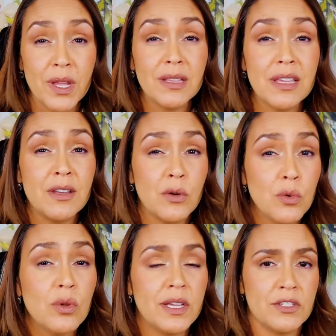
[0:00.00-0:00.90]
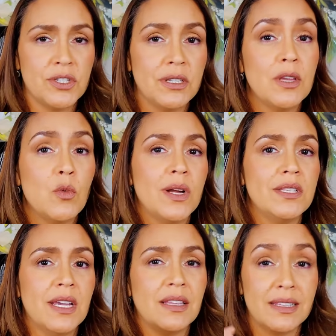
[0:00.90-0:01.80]
really really cool and chilly
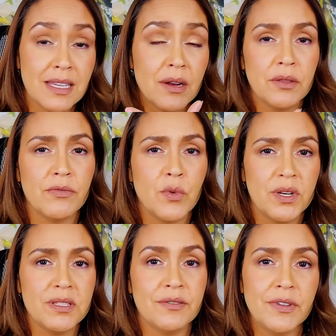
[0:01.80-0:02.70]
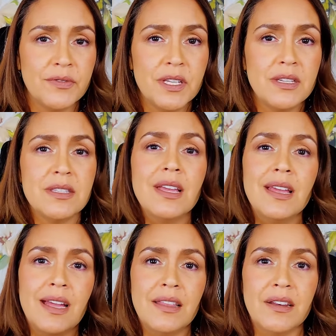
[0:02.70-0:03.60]
one day, like down in the 40s and 50s,
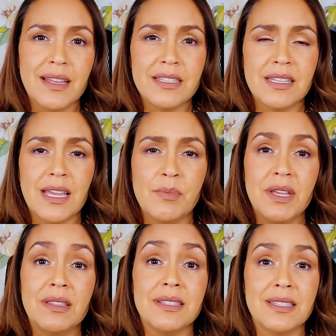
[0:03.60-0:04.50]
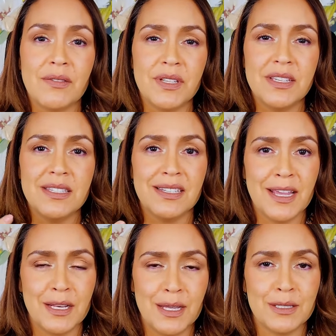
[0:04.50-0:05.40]
and the next day be in the 70s
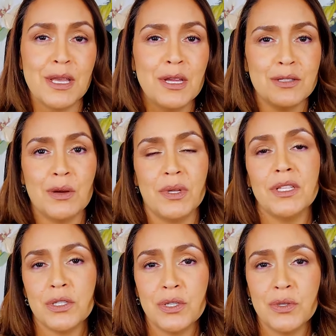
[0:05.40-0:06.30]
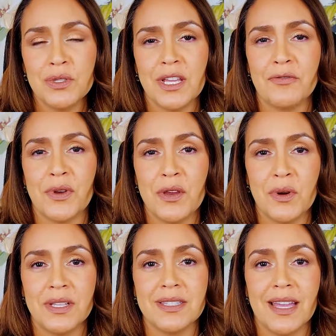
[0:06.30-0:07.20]
and 80s. So I wanted to choose a
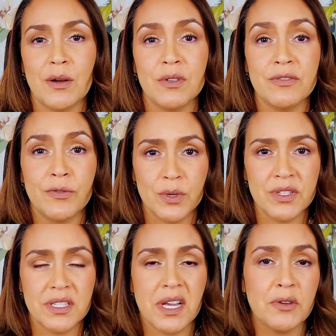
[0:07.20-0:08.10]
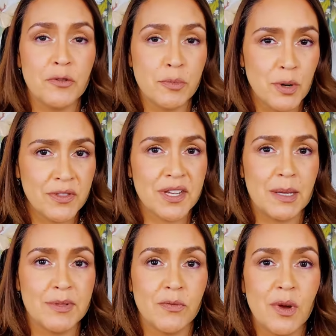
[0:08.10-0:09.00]
fragrance that was versatile for both
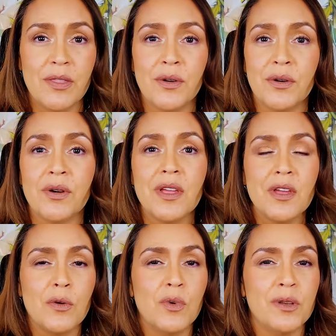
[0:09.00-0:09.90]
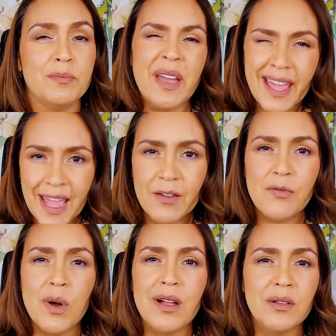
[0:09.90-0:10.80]
types of weather, would
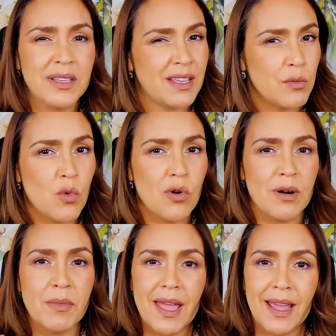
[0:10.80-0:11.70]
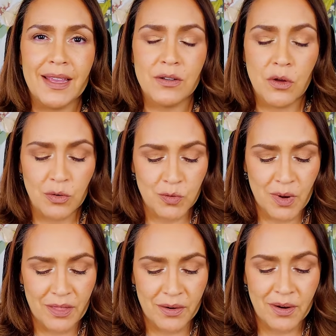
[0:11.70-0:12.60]
behave well in warm and cold
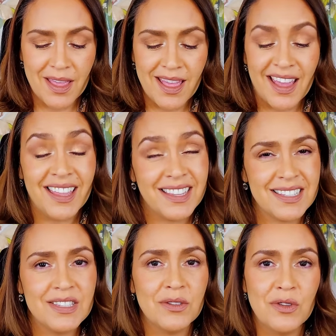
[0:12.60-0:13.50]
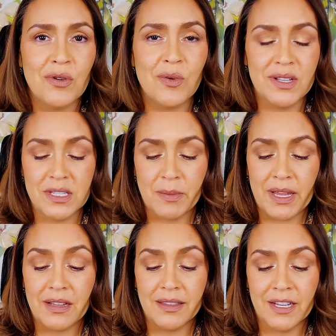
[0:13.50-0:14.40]
weather. And this is a newer one to
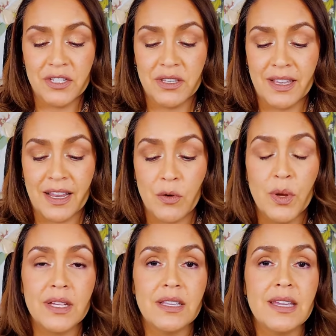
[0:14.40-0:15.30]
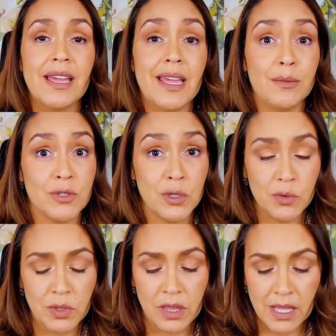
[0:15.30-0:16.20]
my collection that I quickly came
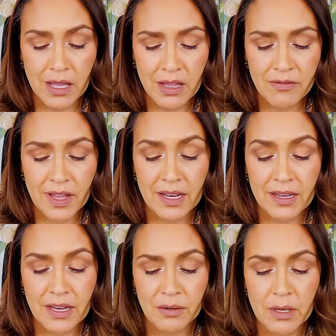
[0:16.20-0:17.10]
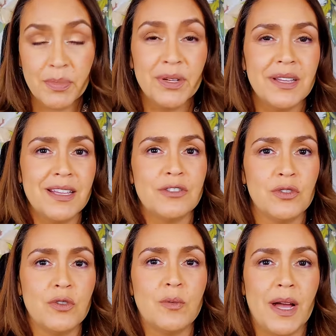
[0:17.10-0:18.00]
to love and nearly put
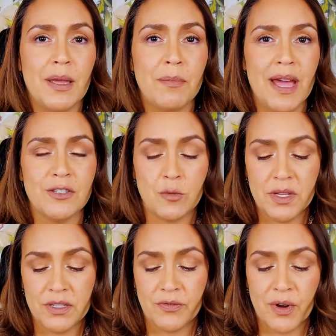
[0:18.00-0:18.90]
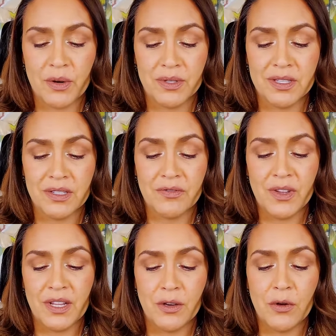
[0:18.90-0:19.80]
into my masterpiece fragrances
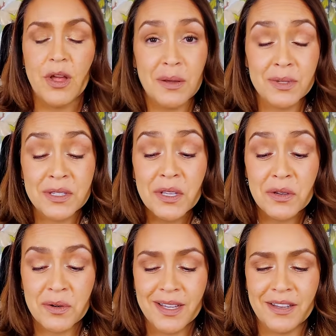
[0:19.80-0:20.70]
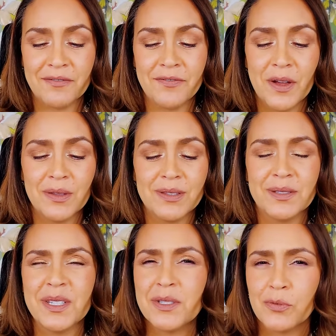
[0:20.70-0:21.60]
video, but it was new and it
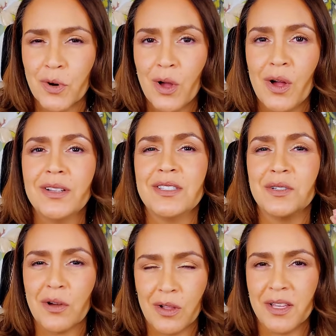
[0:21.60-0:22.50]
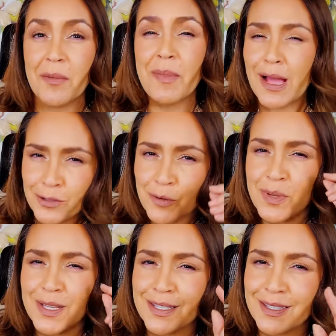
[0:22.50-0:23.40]
felt just wrong to call it a
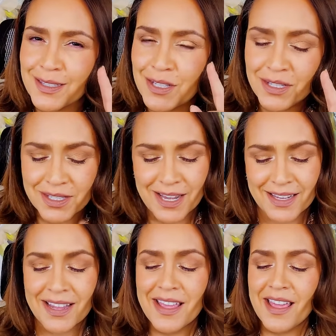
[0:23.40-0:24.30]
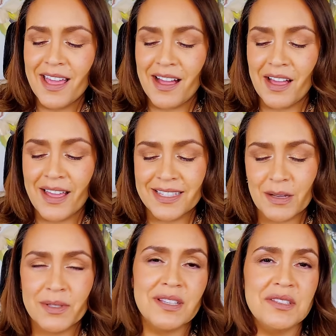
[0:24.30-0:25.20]
masterpiece just yet uh, as
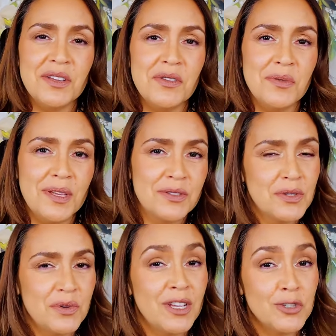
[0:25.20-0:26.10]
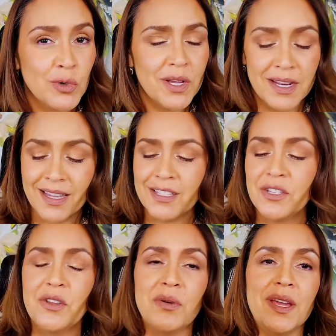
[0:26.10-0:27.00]
I was continuing to enjoy it and get
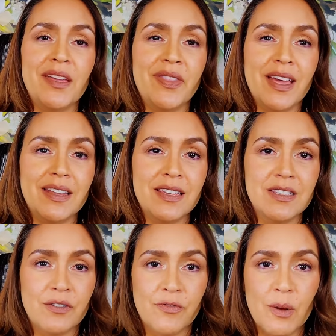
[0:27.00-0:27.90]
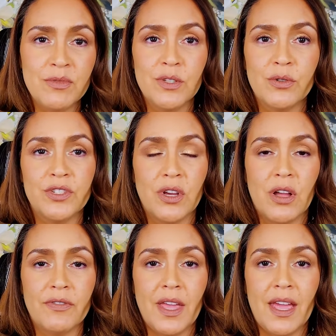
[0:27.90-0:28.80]
to know it. And that is from
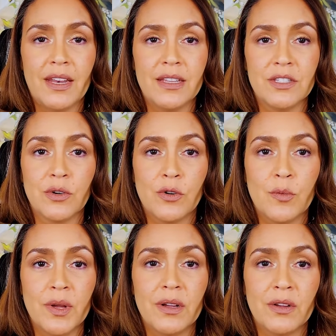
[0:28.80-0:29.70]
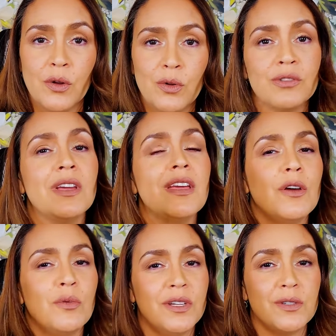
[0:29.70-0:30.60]
Xerjoff and it's Erba Gold,
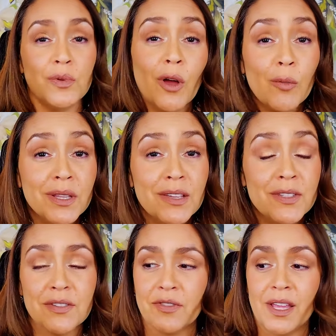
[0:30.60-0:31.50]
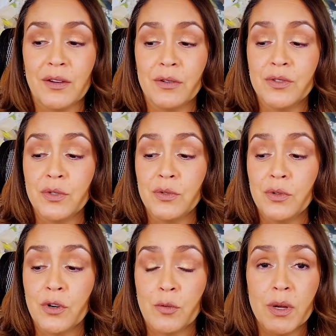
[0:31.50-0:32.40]
which we all believe is a flanker
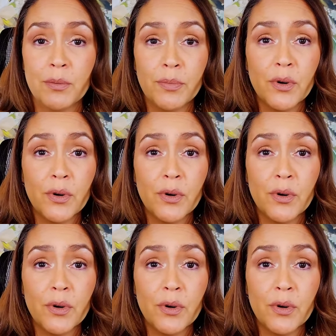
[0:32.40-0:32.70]
to Erba